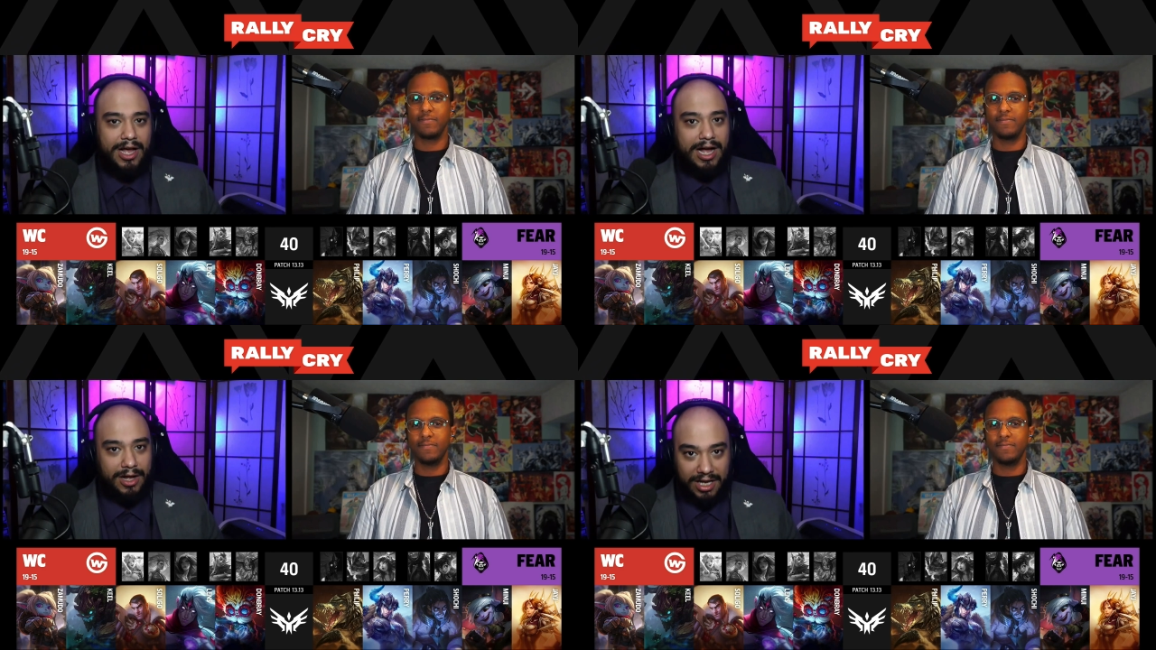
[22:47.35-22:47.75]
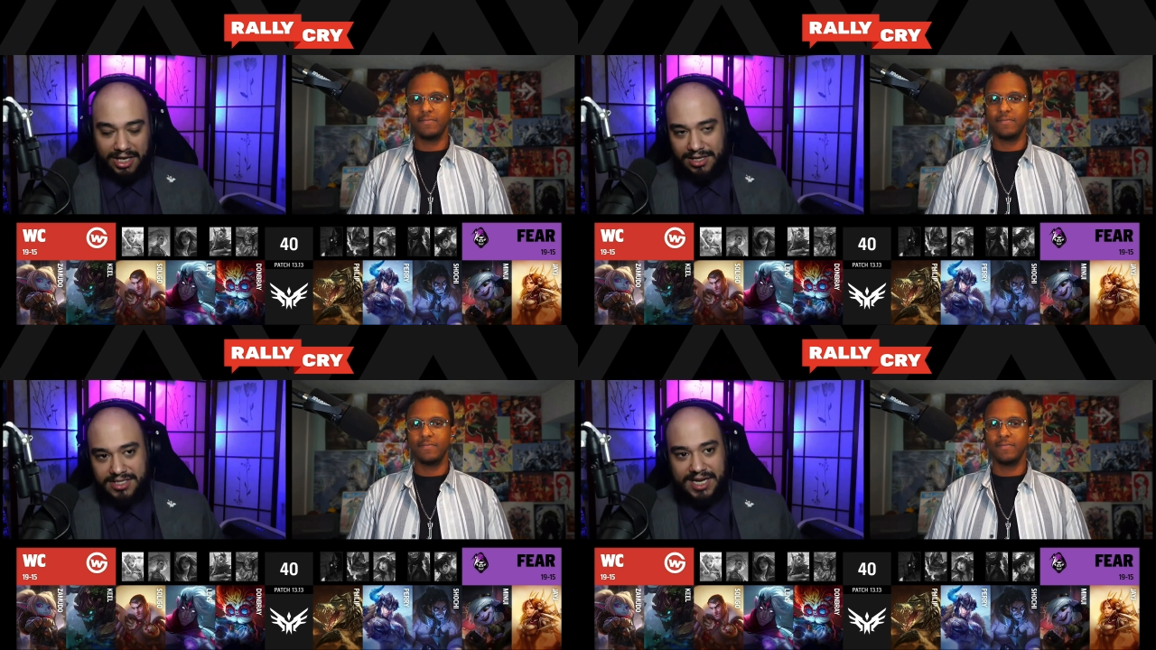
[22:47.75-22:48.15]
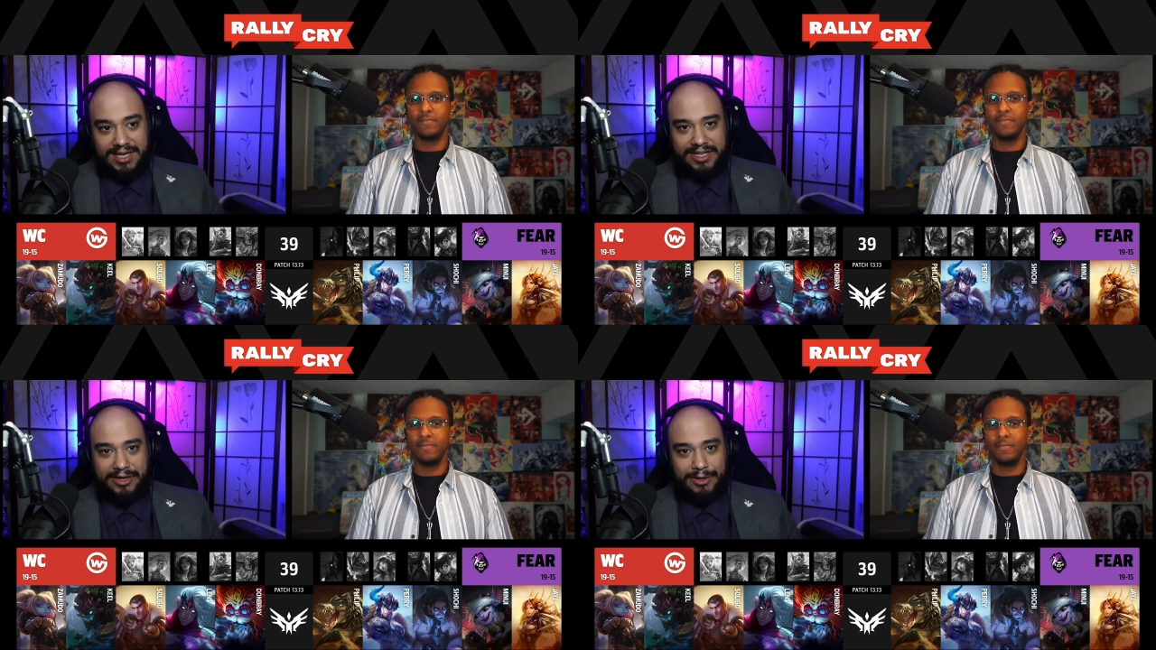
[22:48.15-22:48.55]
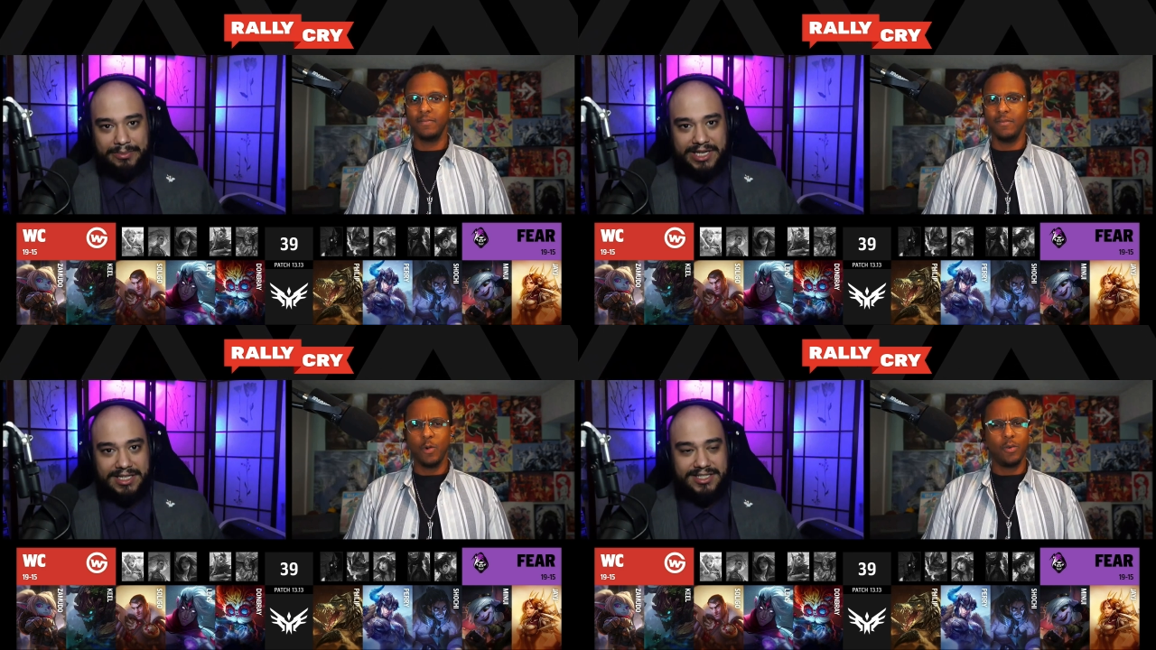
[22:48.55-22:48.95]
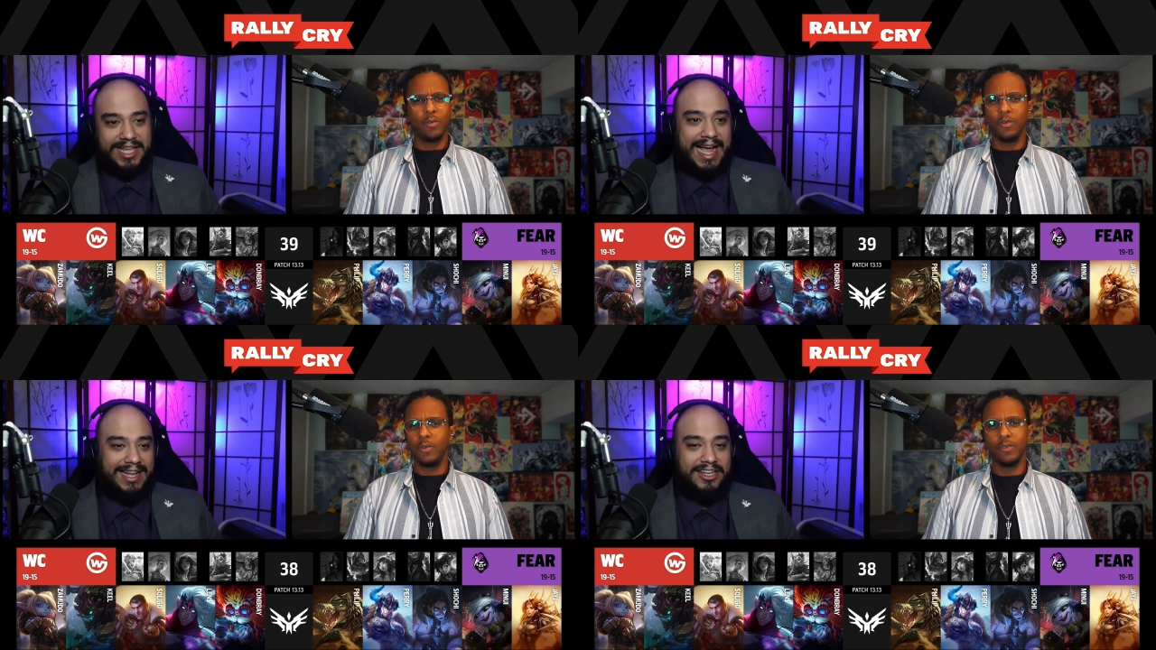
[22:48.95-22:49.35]
Speaker 1: uh, alongside Leona because
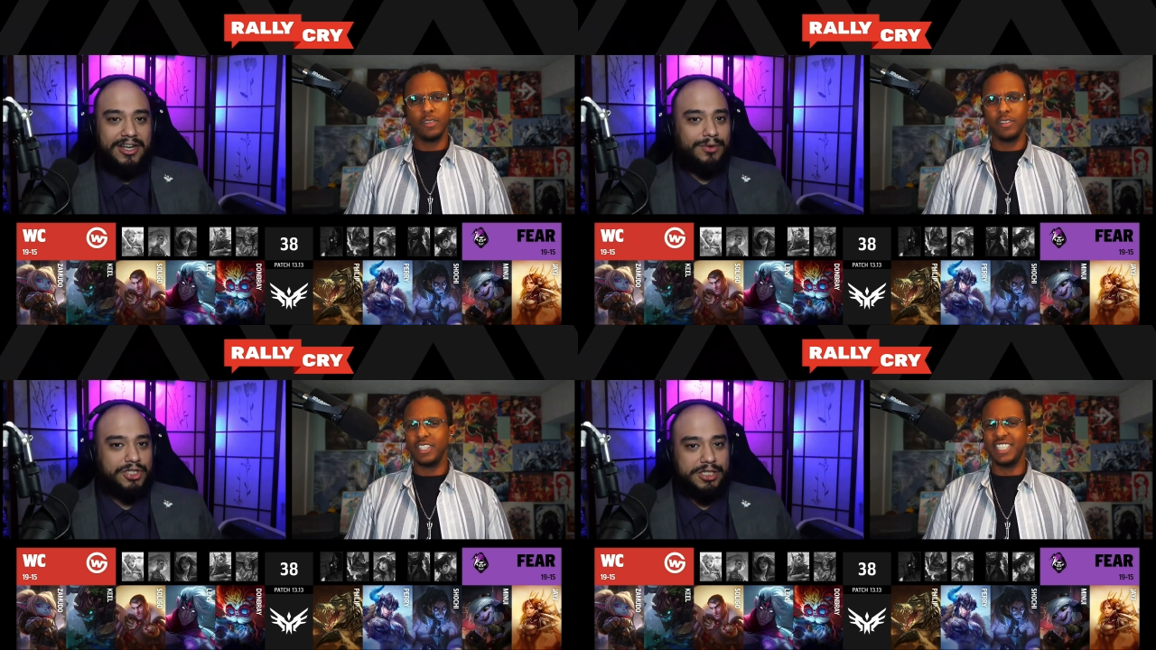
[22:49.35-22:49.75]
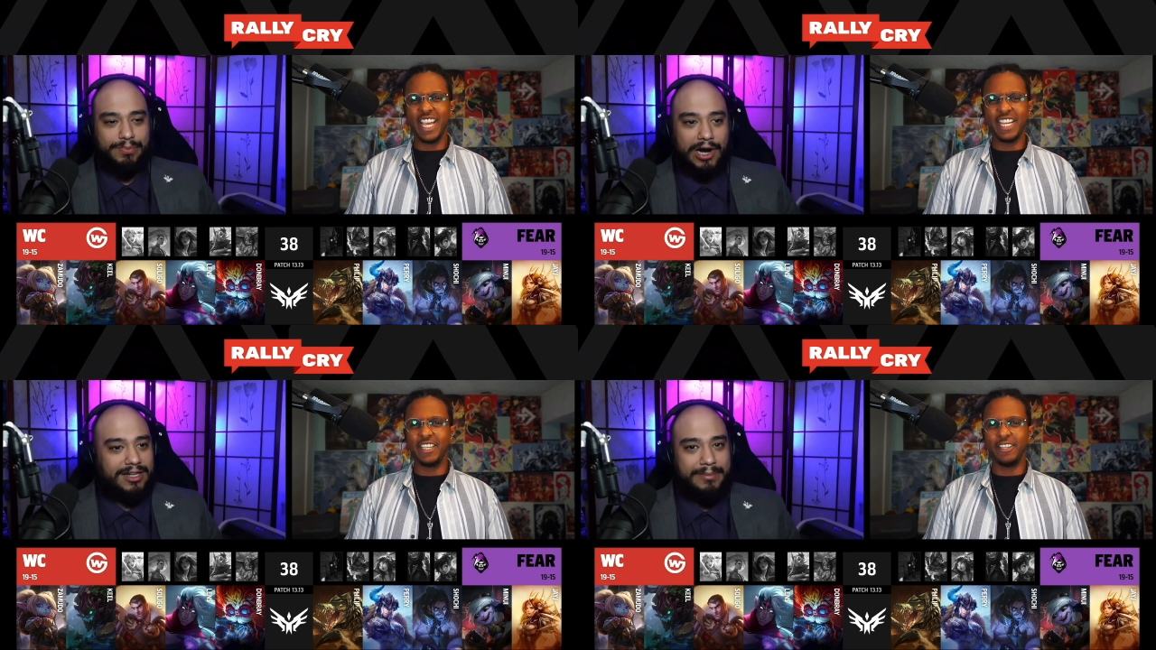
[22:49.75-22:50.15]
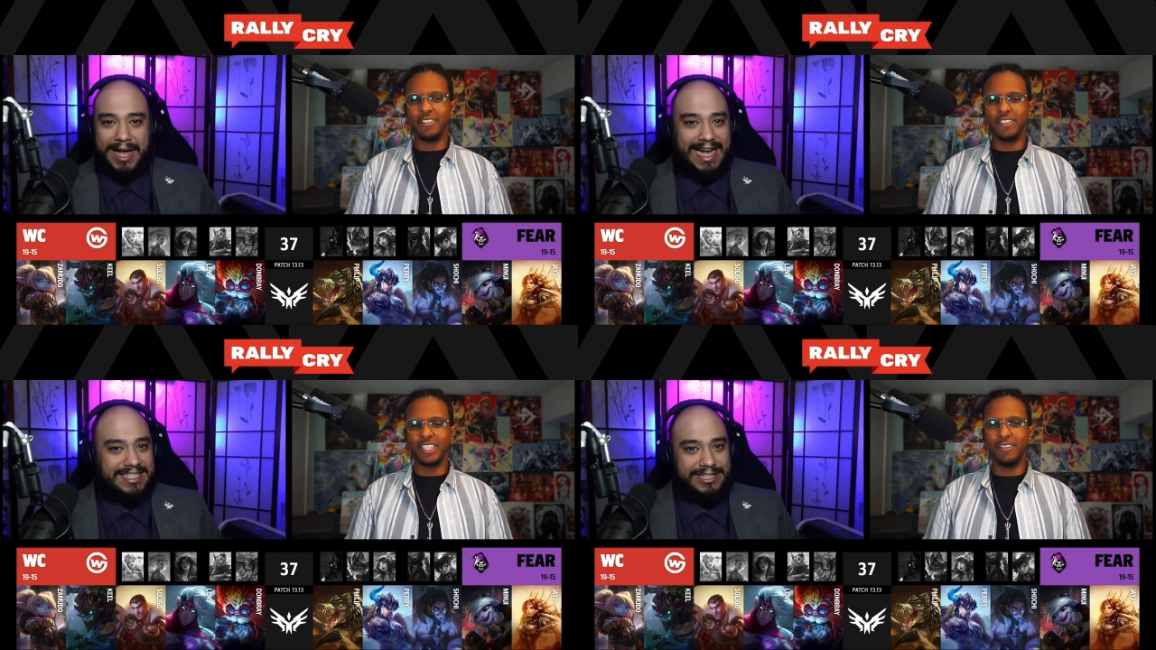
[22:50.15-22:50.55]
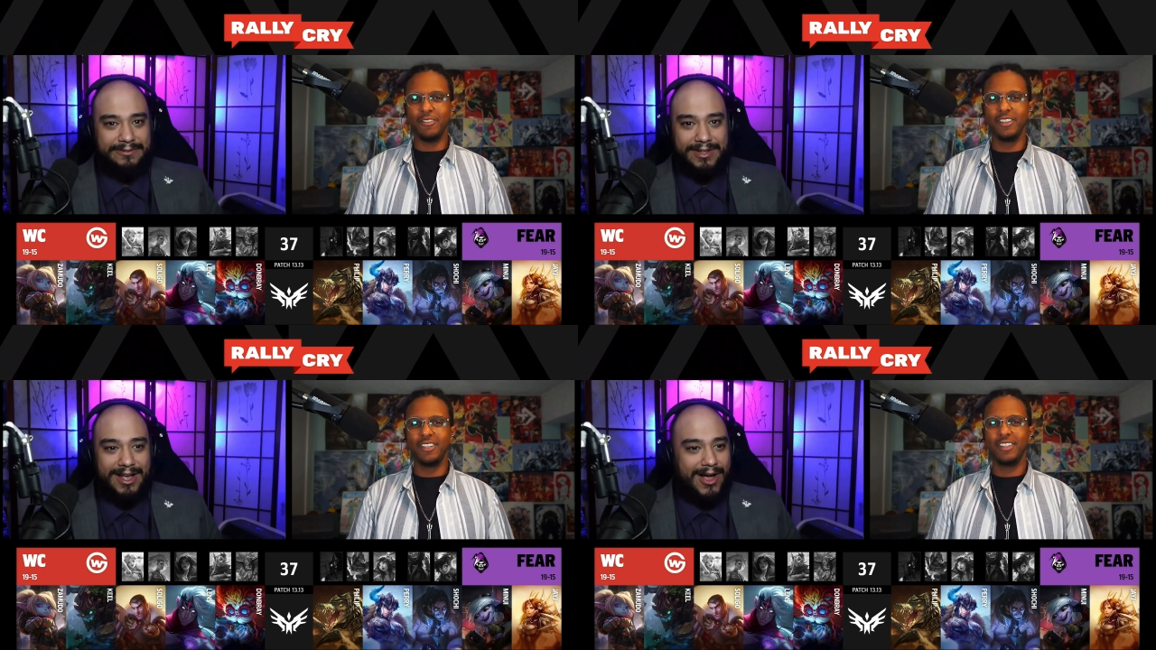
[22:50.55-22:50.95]
the Gatling gun would just proc the passive